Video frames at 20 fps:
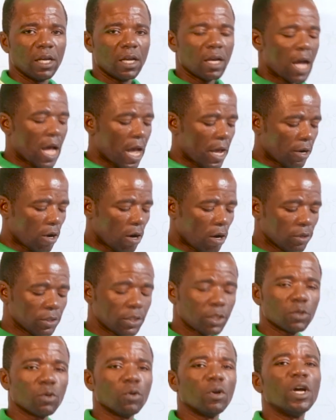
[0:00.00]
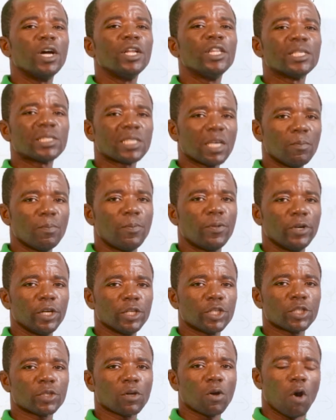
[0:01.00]
and also the
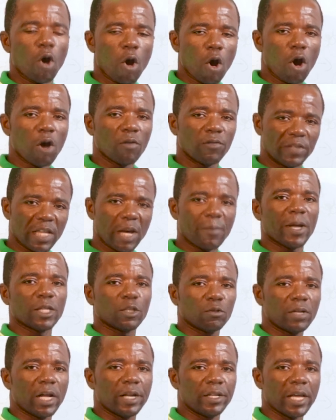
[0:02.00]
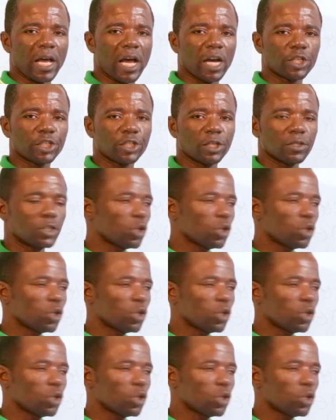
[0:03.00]
temperature of that particular reaction.